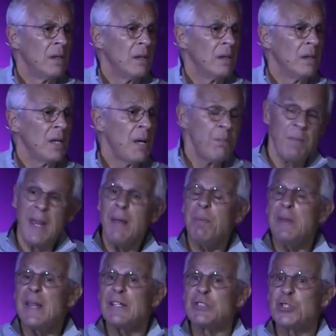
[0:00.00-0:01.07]
And maybe
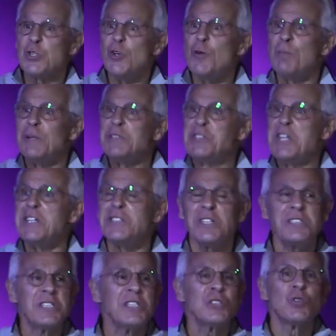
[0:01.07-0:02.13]
that's true, but
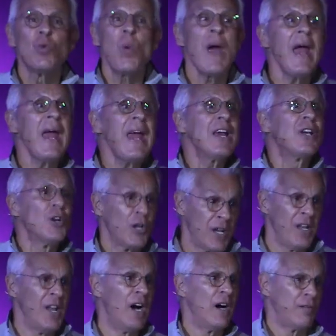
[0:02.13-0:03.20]
Jesus is way good
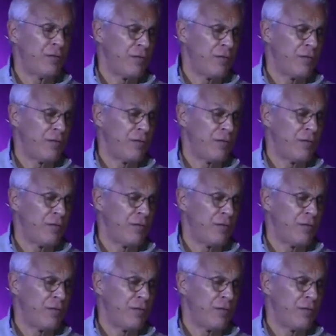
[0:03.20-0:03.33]
enough.